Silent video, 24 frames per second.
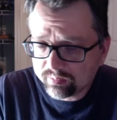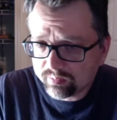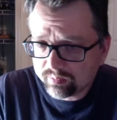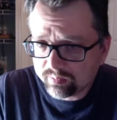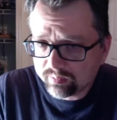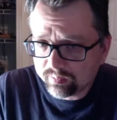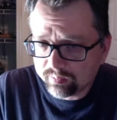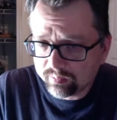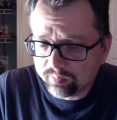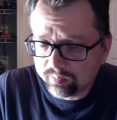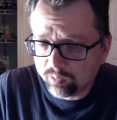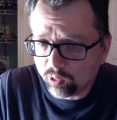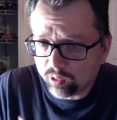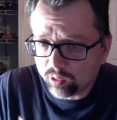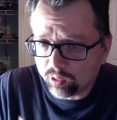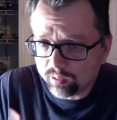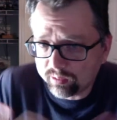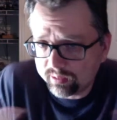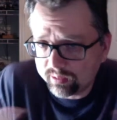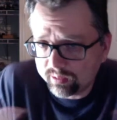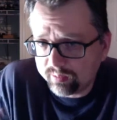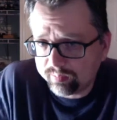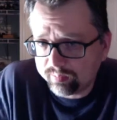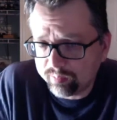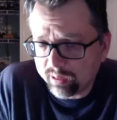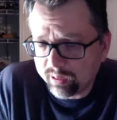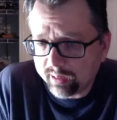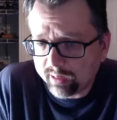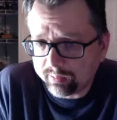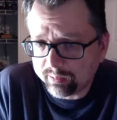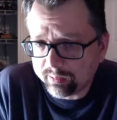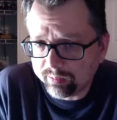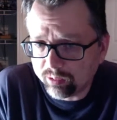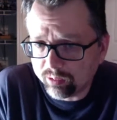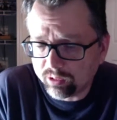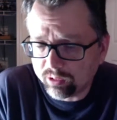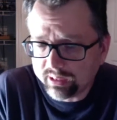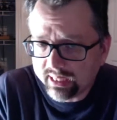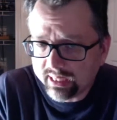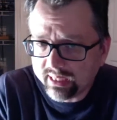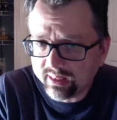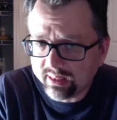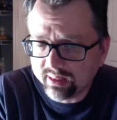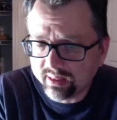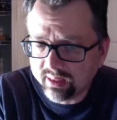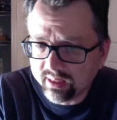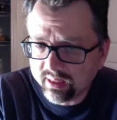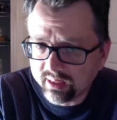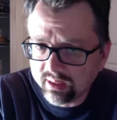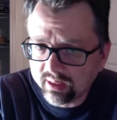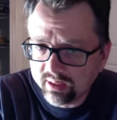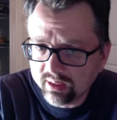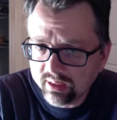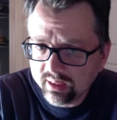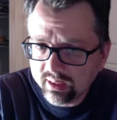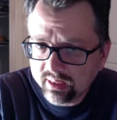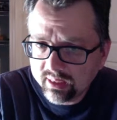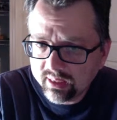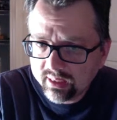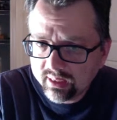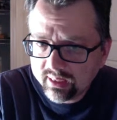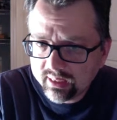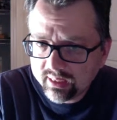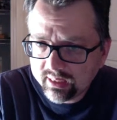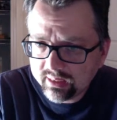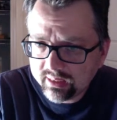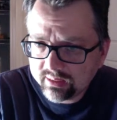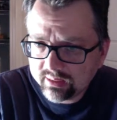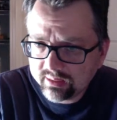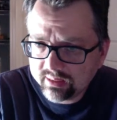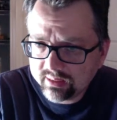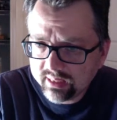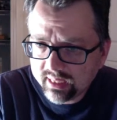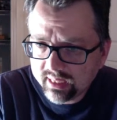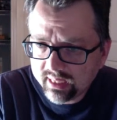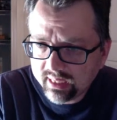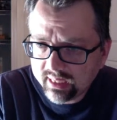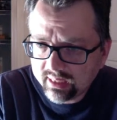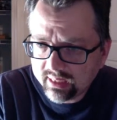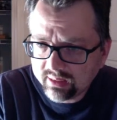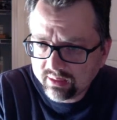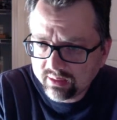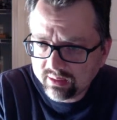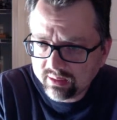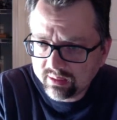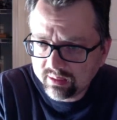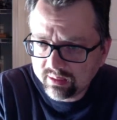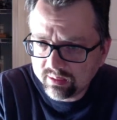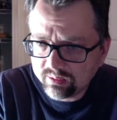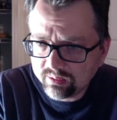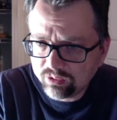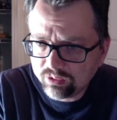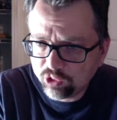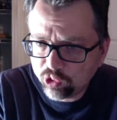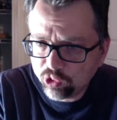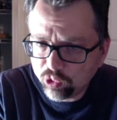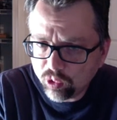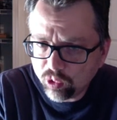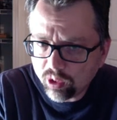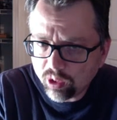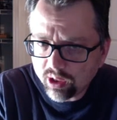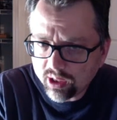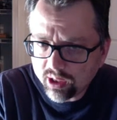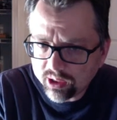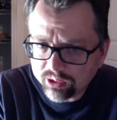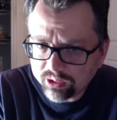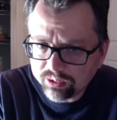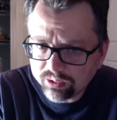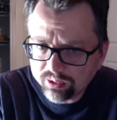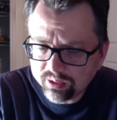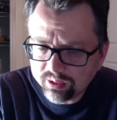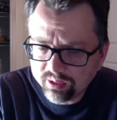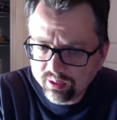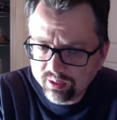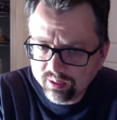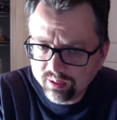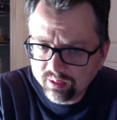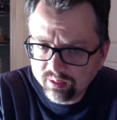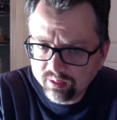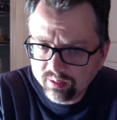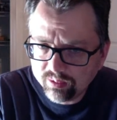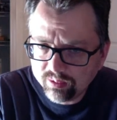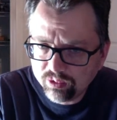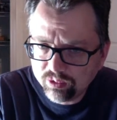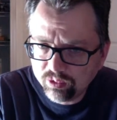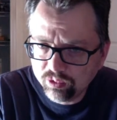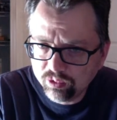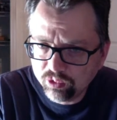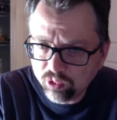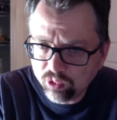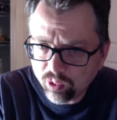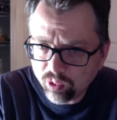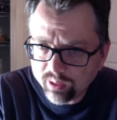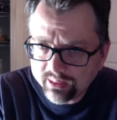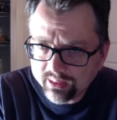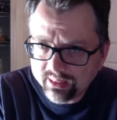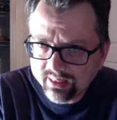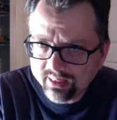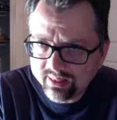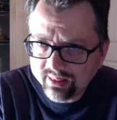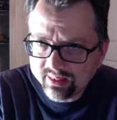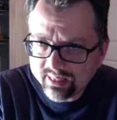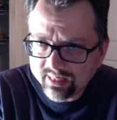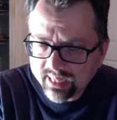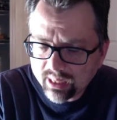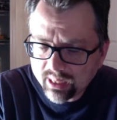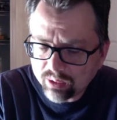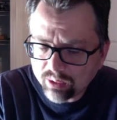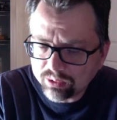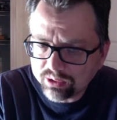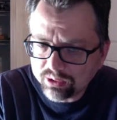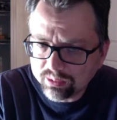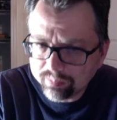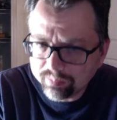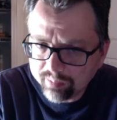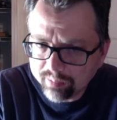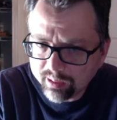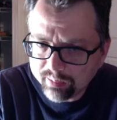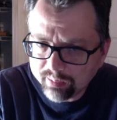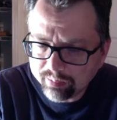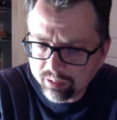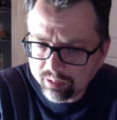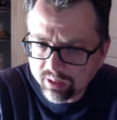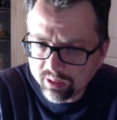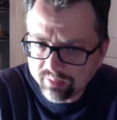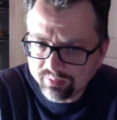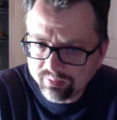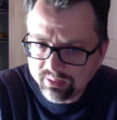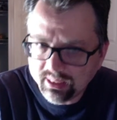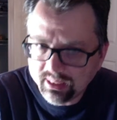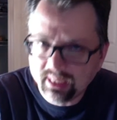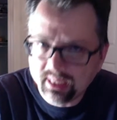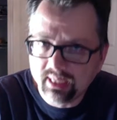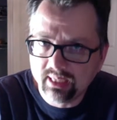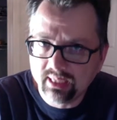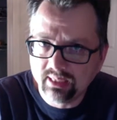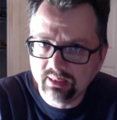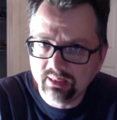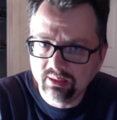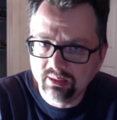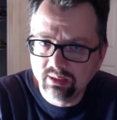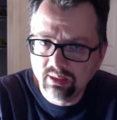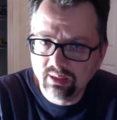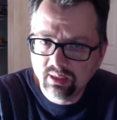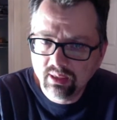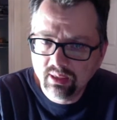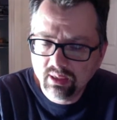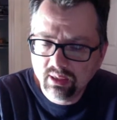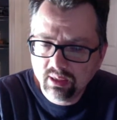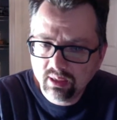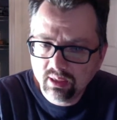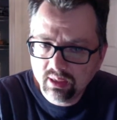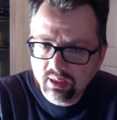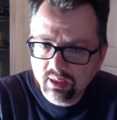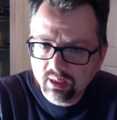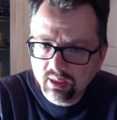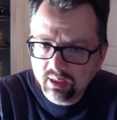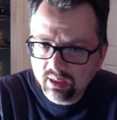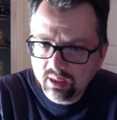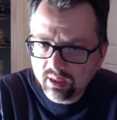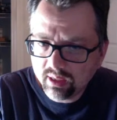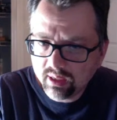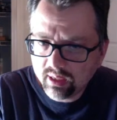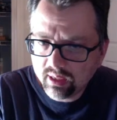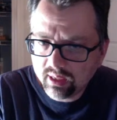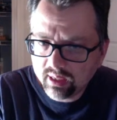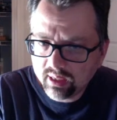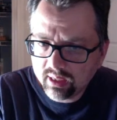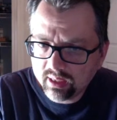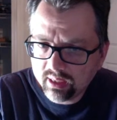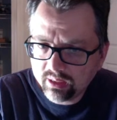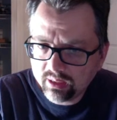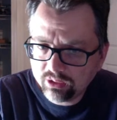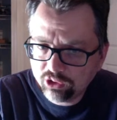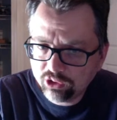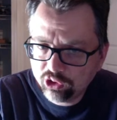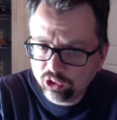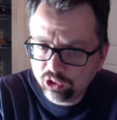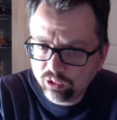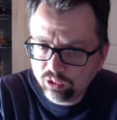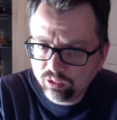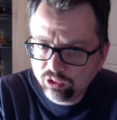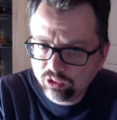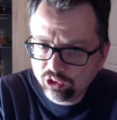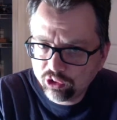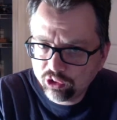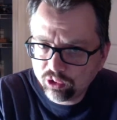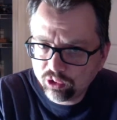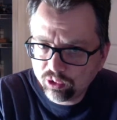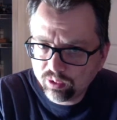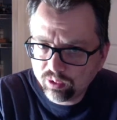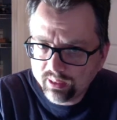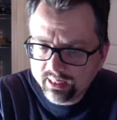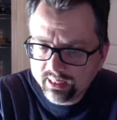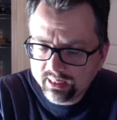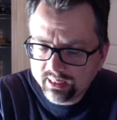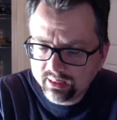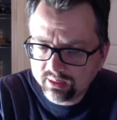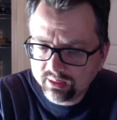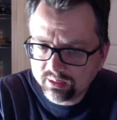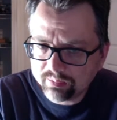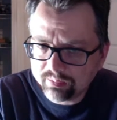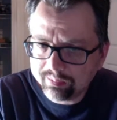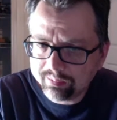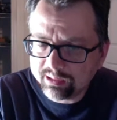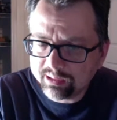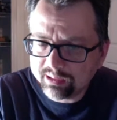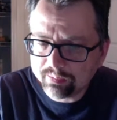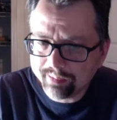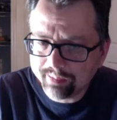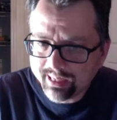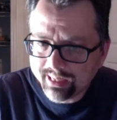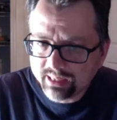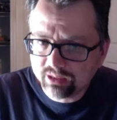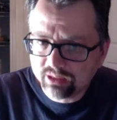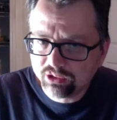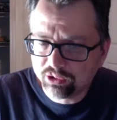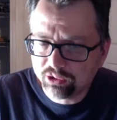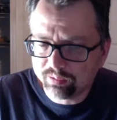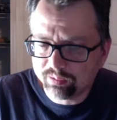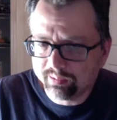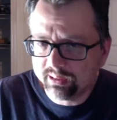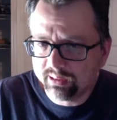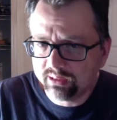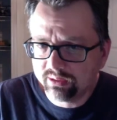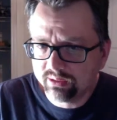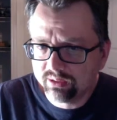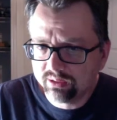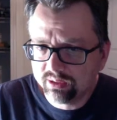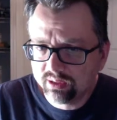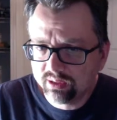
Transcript: more, probably more than anything, is that 220,000 people have died due to his mismanagement